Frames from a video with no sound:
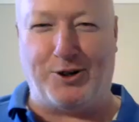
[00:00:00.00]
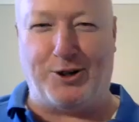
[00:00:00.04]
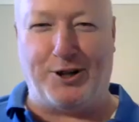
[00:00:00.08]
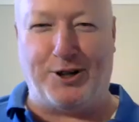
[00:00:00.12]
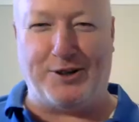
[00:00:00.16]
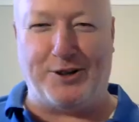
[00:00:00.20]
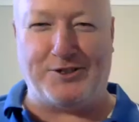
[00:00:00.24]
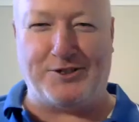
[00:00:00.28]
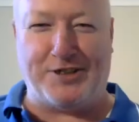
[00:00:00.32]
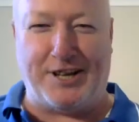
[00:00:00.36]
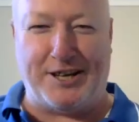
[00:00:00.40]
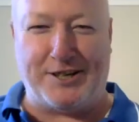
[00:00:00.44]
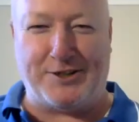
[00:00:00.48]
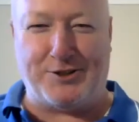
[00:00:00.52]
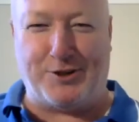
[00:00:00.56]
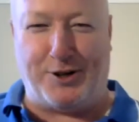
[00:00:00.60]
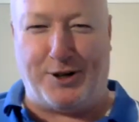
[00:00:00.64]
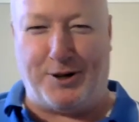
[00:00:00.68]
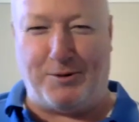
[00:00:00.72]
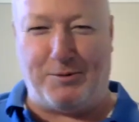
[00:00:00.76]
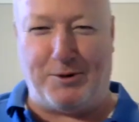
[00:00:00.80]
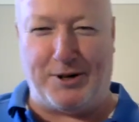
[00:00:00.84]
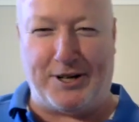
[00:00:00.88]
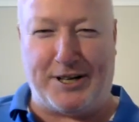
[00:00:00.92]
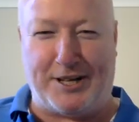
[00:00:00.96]
say, because I
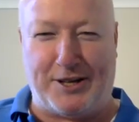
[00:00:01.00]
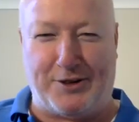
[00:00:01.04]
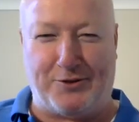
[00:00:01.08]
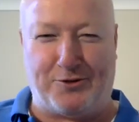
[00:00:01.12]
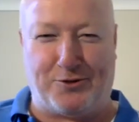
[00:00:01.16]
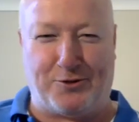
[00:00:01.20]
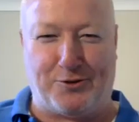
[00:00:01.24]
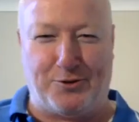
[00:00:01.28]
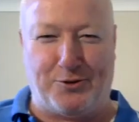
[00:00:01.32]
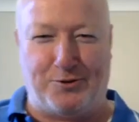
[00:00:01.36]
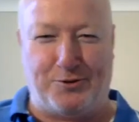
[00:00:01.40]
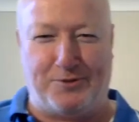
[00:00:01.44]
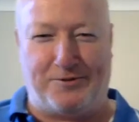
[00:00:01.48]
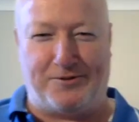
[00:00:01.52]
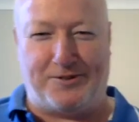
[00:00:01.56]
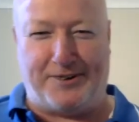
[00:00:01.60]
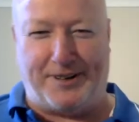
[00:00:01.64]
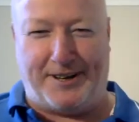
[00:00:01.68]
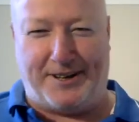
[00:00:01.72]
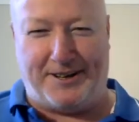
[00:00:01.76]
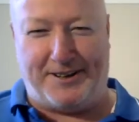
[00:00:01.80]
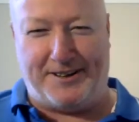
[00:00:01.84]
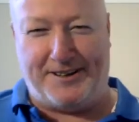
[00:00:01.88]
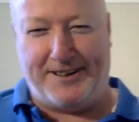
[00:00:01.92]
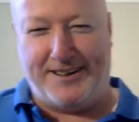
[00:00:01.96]
don't want to get sued.
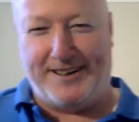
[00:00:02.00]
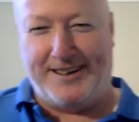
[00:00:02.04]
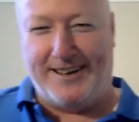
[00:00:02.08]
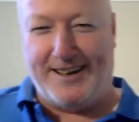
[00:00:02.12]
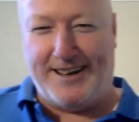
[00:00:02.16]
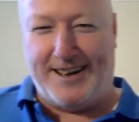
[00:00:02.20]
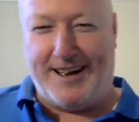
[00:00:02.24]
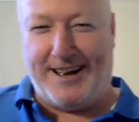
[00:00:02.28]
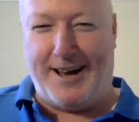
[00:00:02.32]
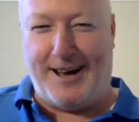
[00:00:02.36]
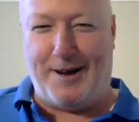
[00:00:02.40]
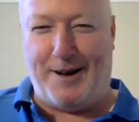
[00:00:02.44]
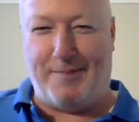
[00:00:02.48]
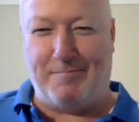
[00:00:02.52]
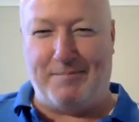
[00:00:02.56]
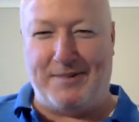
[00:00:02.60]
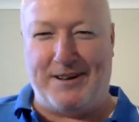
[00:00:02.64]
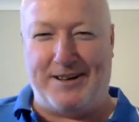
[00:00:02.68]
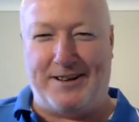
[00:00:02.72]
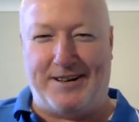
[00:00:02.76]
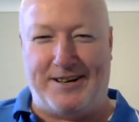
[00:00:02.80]
So I